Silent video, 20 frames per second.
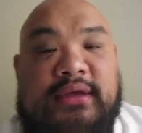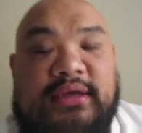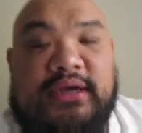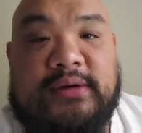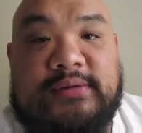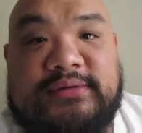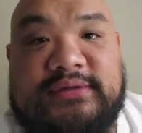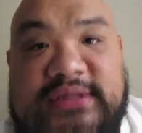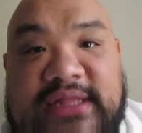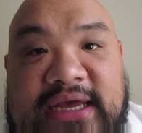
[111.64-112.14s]

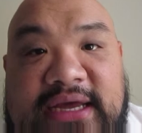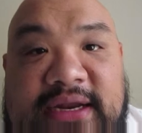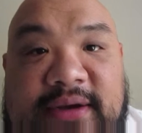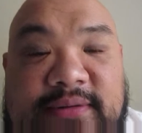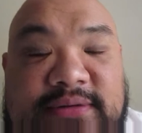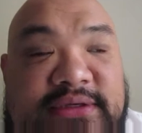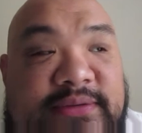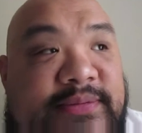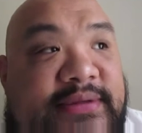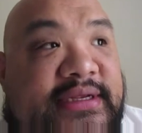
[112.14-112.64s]
I was glad I
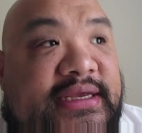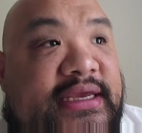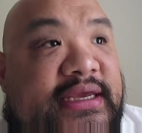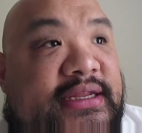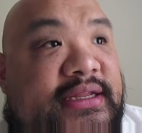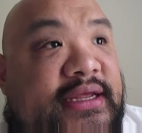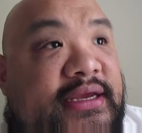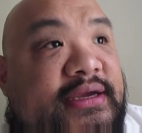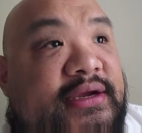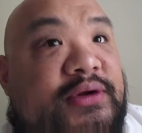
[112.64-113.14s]
was able to
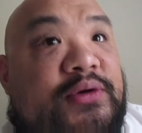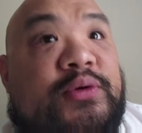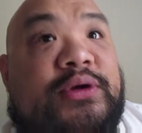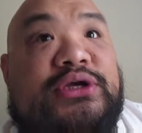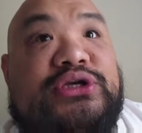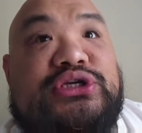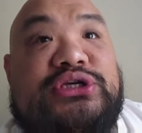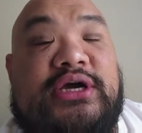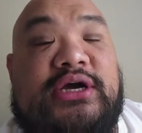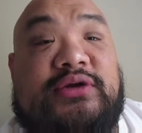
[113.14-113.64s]
get like a
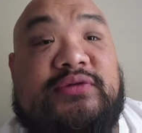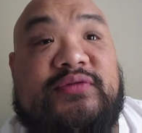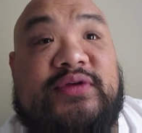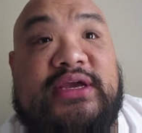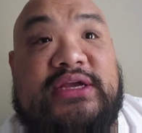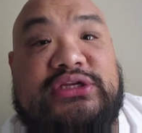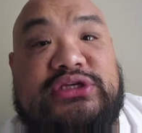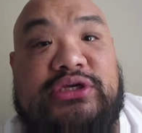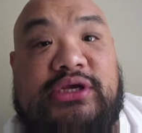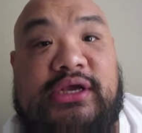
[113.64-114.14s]
quick shot of
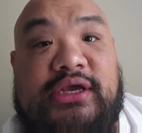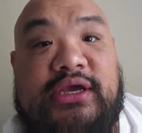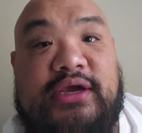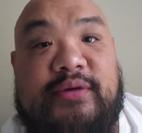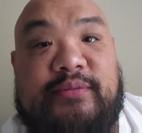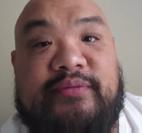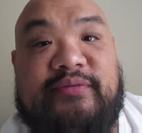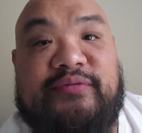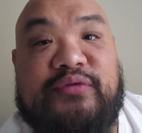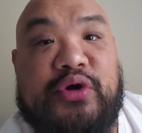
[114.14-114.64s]
Kenji
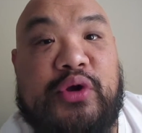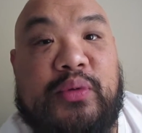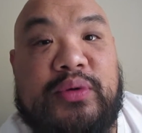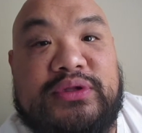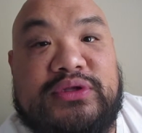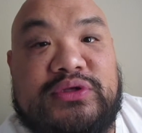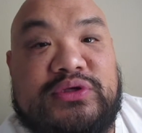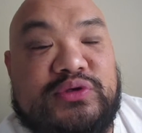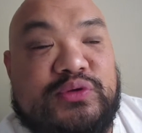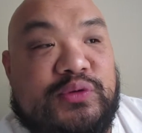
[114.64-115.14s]
uh, before he
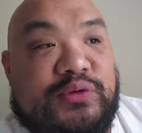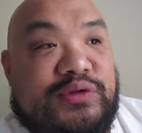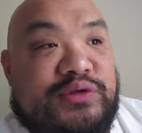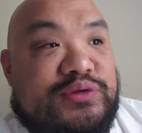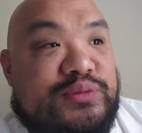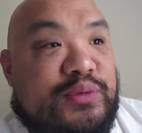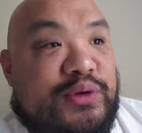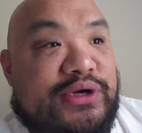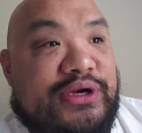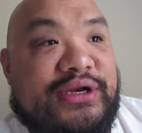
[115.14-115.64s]
went to school
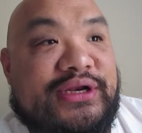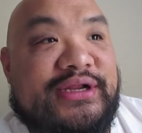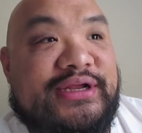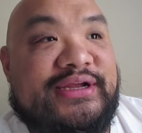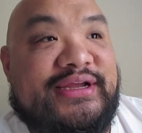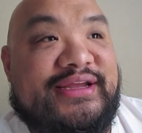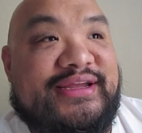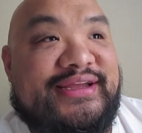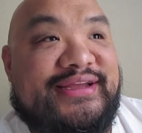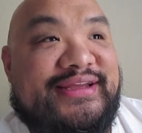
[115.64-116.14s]
this morning,
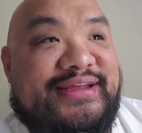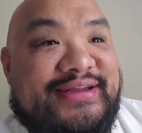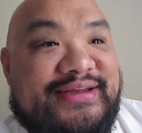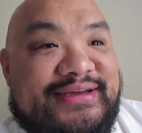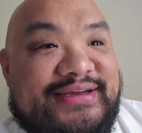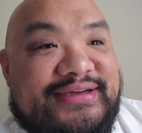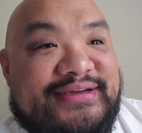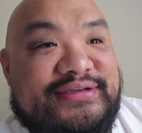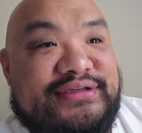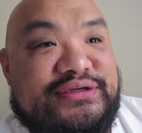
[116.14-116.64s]

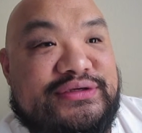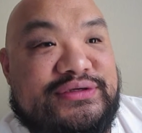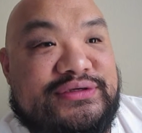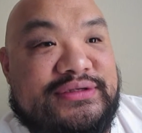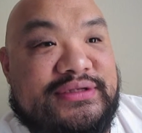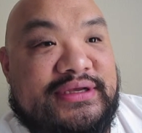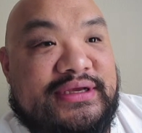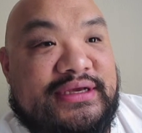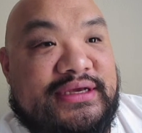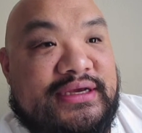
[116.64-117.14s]
because
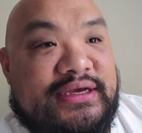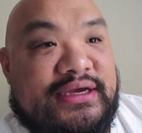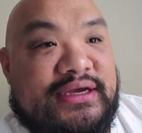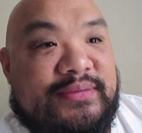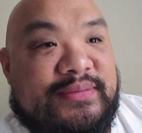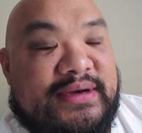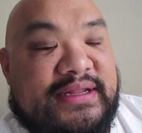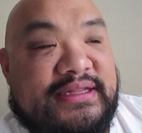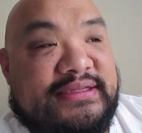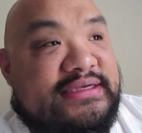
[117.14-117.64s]
usually
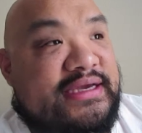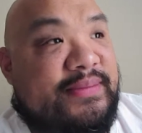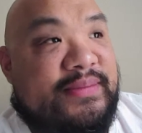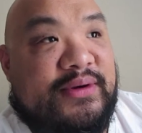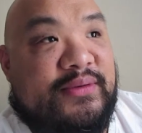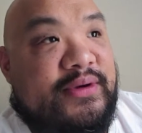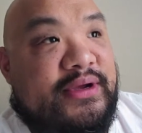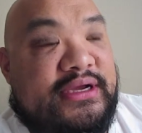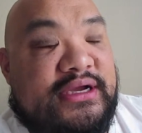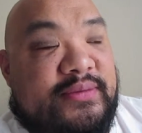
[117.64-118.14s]
uh, by the time
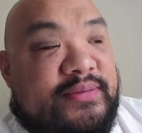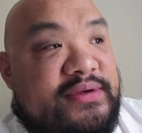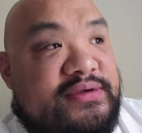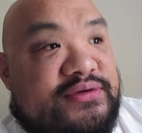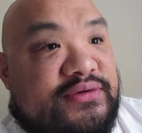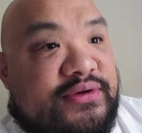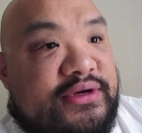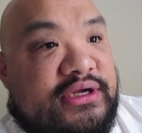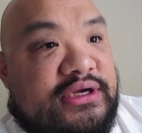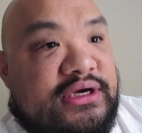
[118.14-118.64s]
I wake up he's
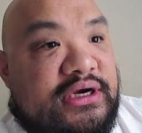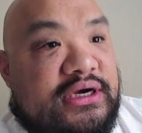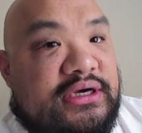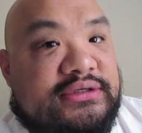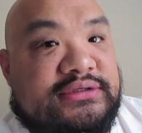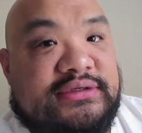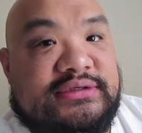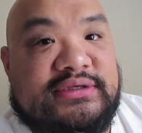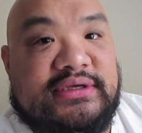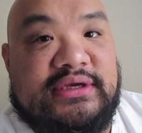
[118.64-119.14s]
already gone,
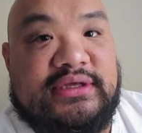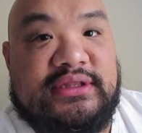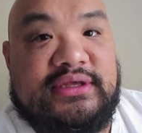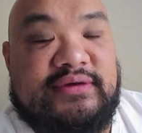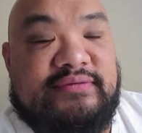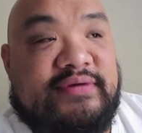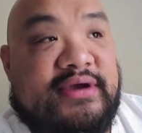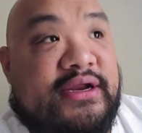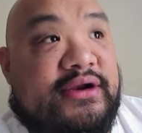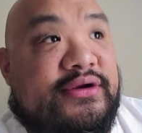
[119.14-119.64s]
because they
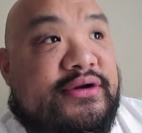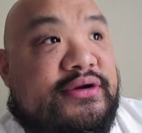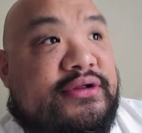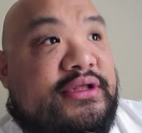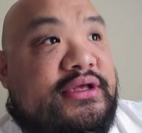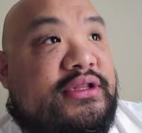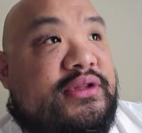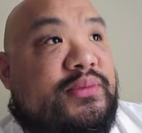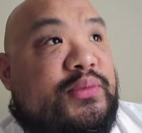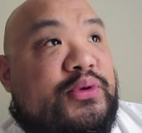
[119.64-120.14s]
leave kind of
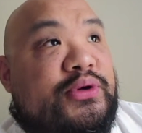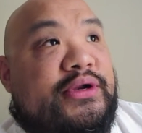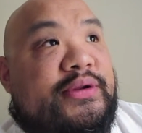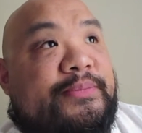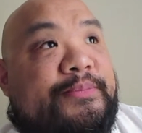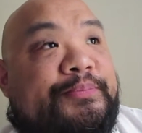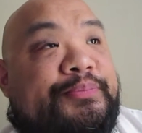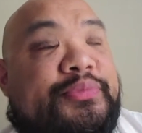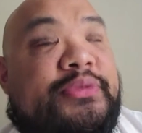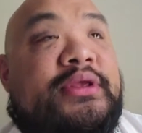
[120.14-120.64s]
early in the
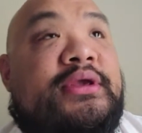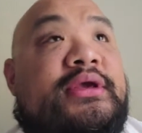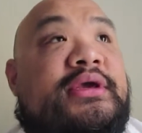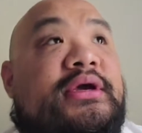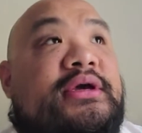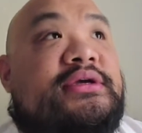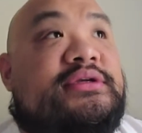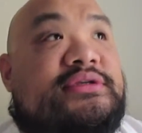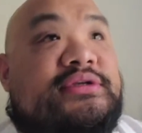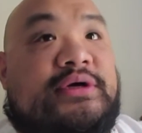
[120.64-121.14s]
morning.
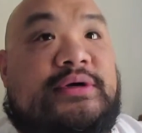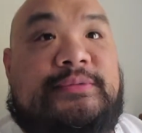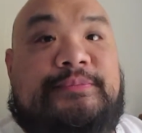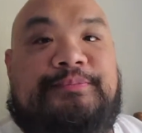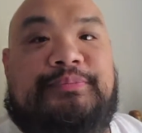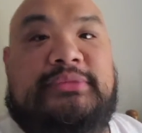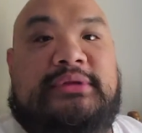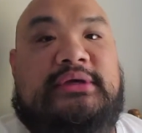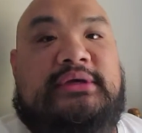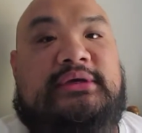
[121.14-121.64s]
So
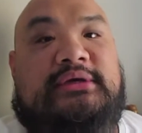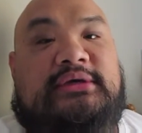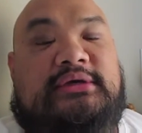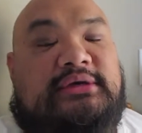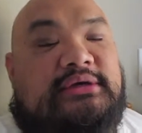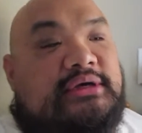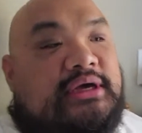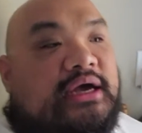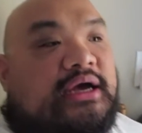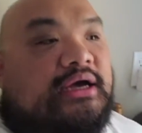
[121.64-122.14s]

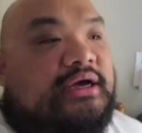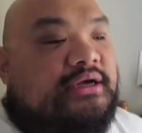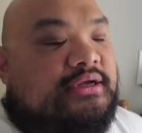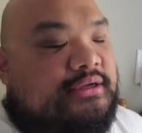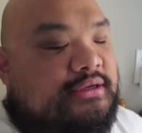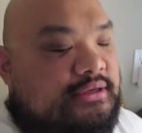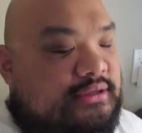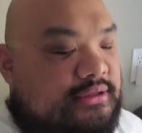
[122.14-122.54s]
uh,